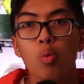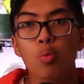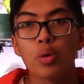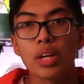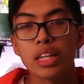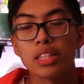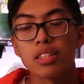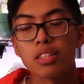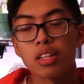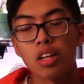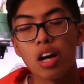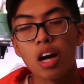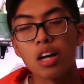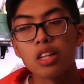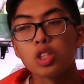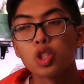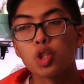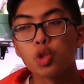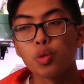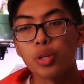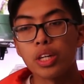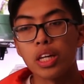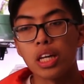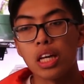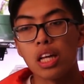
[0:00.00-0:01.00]
We as a
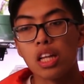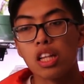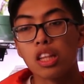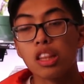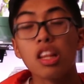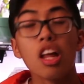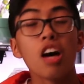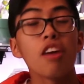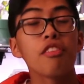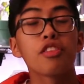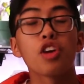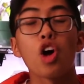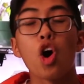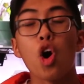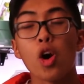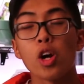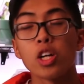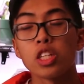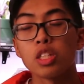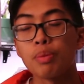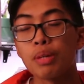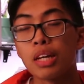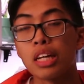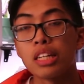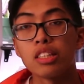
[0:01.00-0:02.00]
country love
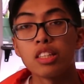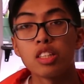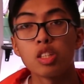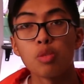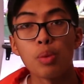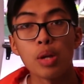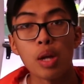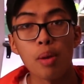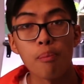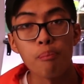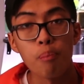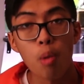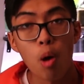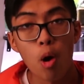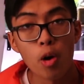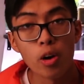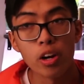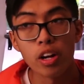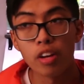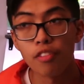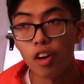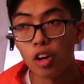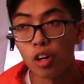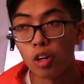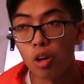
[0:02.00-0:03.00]
cars because it's been a part
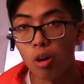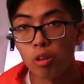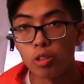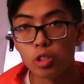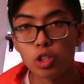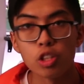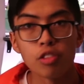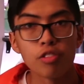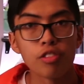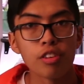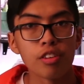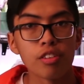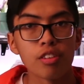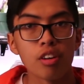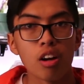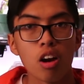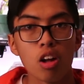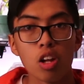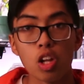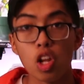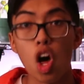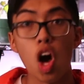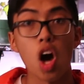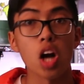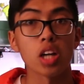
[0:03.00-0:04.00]
of our culture for a
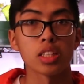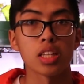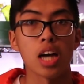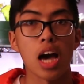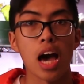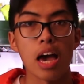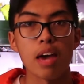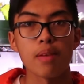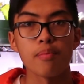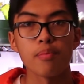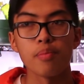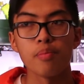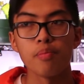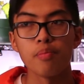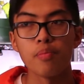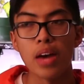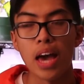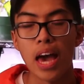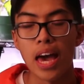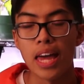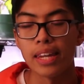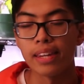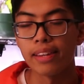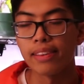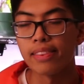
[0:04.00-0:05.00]
long time.
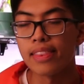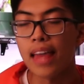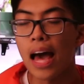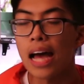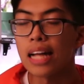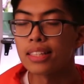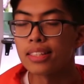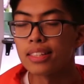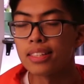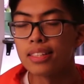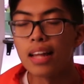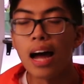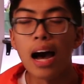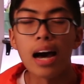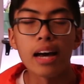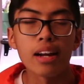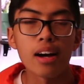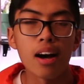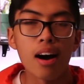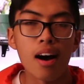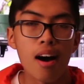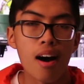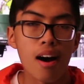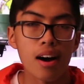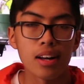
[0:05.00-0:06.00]
And that's not
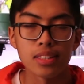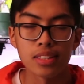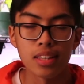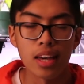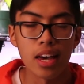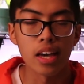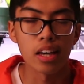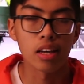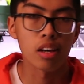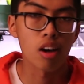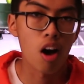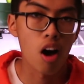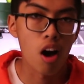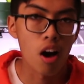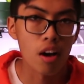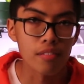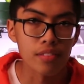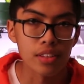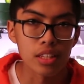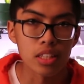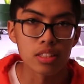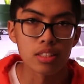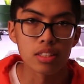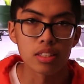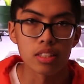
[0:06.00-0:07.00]
a hot take,
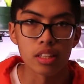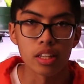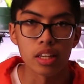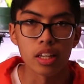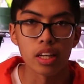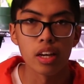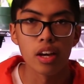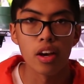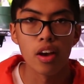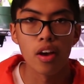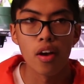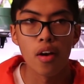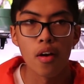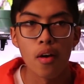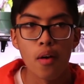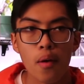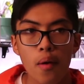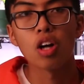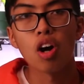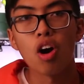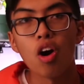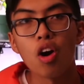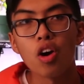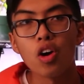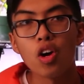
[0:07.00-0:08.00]
obviously. But
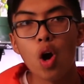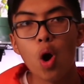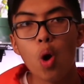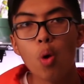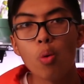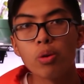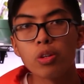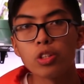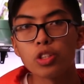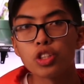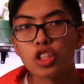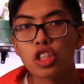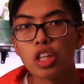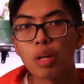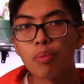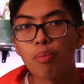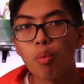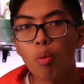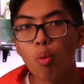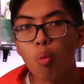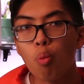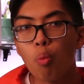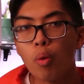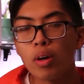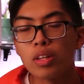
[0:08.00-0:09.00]
car ownership
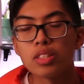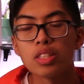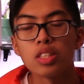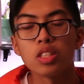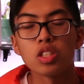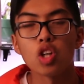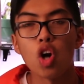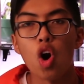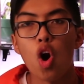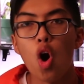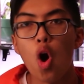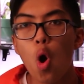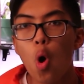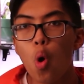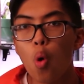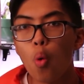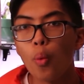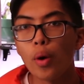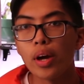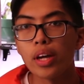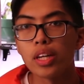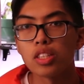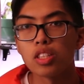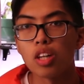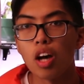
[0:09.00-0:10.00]
wasn't
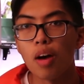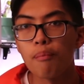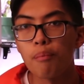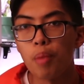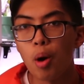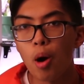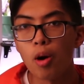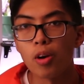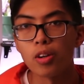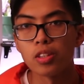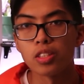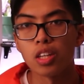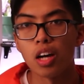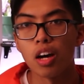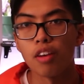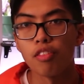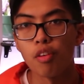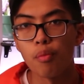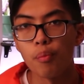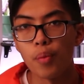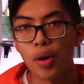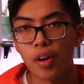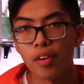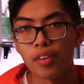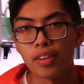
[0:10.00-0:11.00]
always a part of
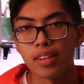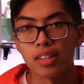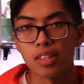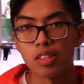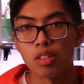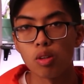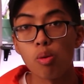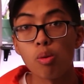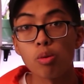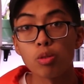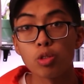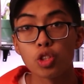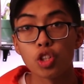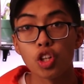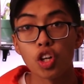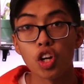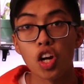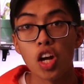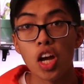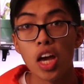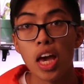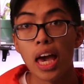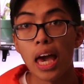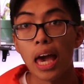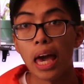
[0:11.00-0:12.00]
American culture.
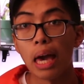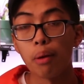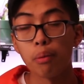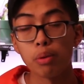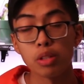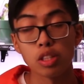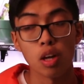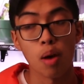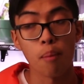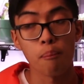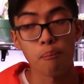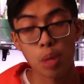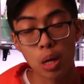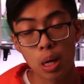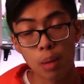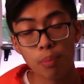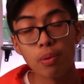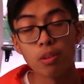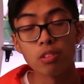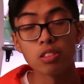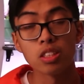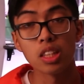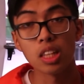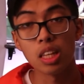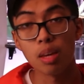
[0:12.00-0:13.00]
It was
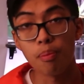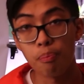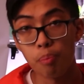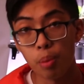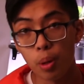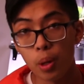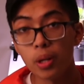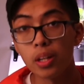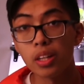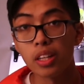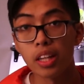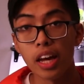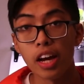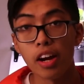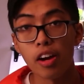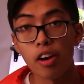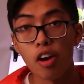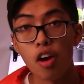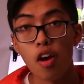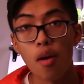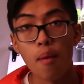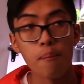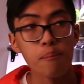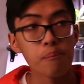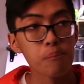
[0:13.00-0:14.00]
purposely put there
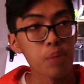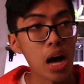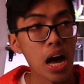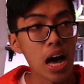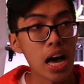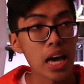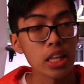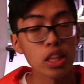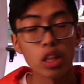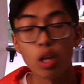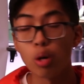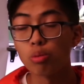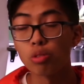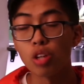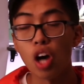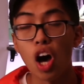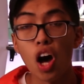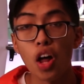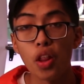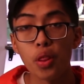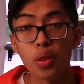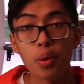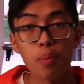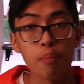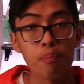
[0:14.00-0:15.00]
by those
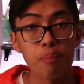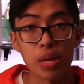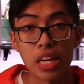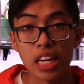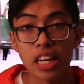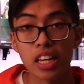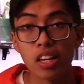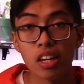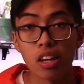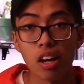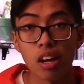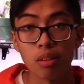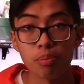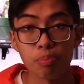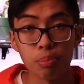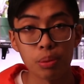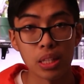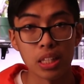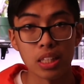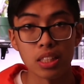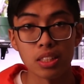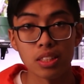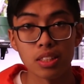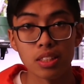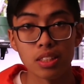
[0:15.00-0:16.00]
other big
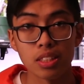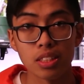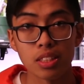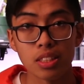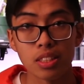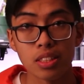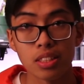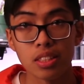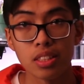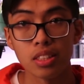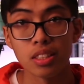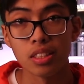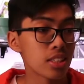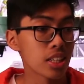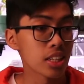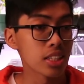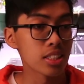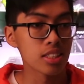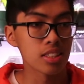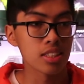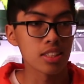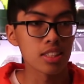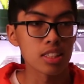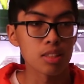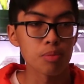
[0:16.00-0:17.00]
companies. In the
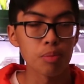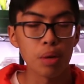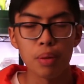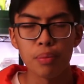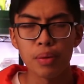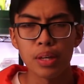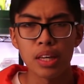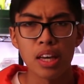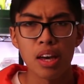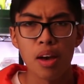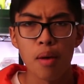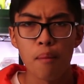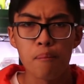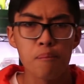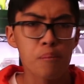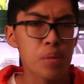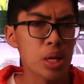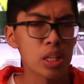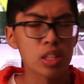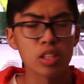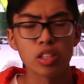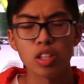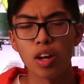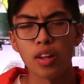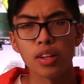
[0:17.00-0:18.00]
60s, maybe
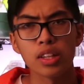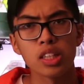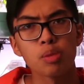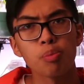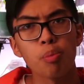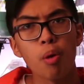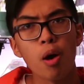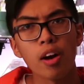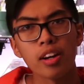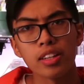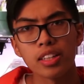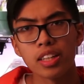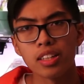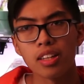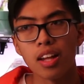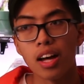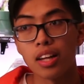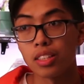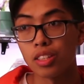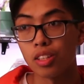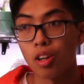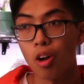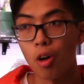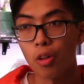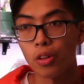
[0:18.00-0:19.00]
building all these parking
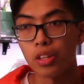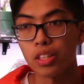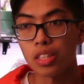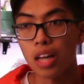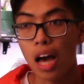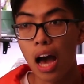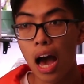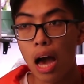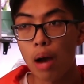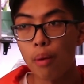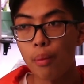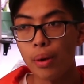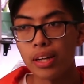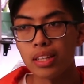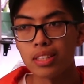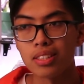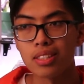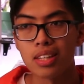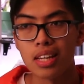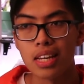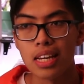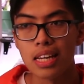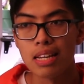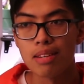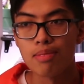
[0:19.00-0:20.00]
lots and all these highways
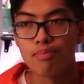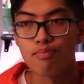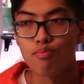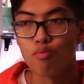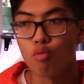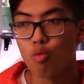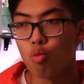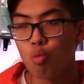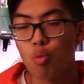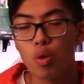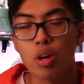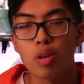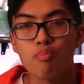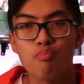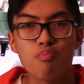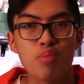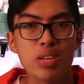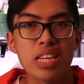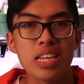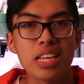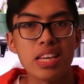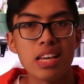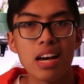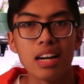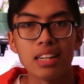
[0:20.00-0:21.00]
would
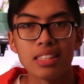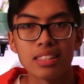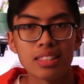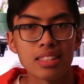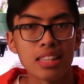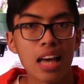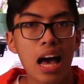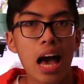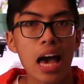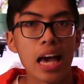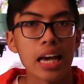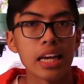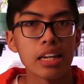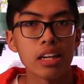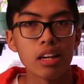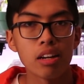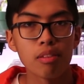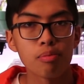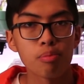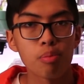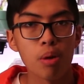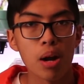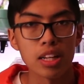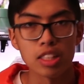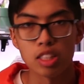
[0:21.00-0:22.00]
be a sign
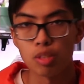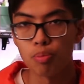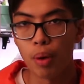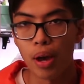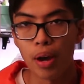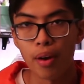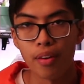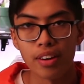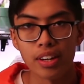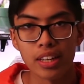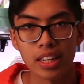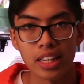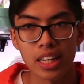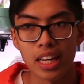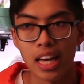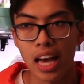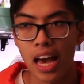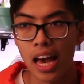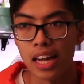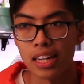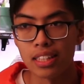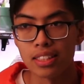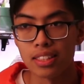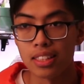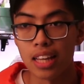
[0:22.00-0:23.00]
of prosperity
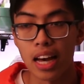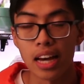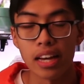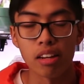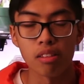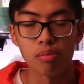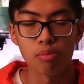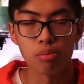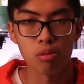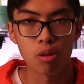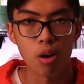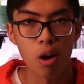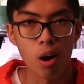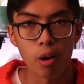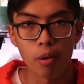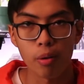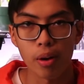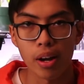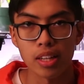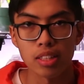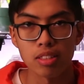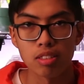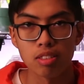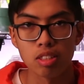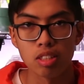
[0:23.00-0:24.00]
and a sign of
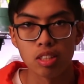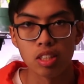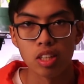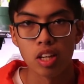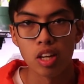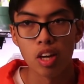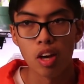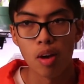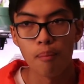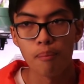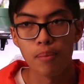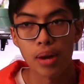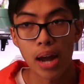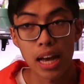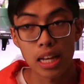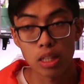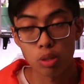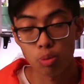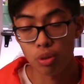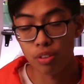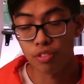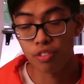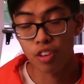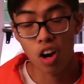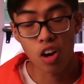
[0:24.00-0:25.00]
progress. But as
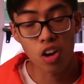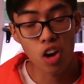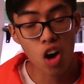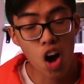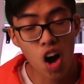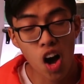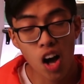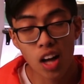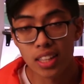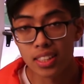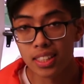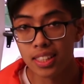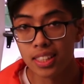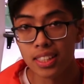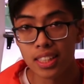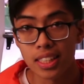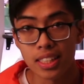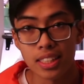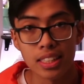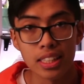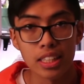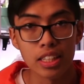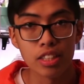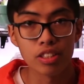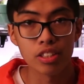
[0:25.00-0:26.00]
we've gone on
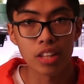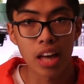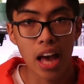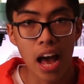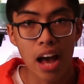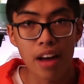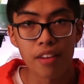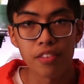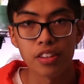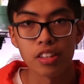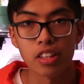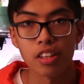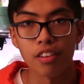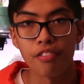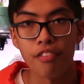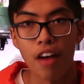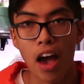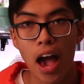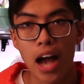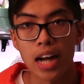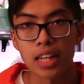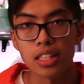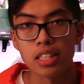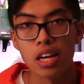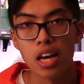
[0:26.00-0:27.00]
60 years after the
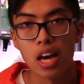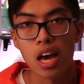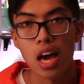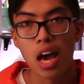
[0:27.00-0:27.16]
fact,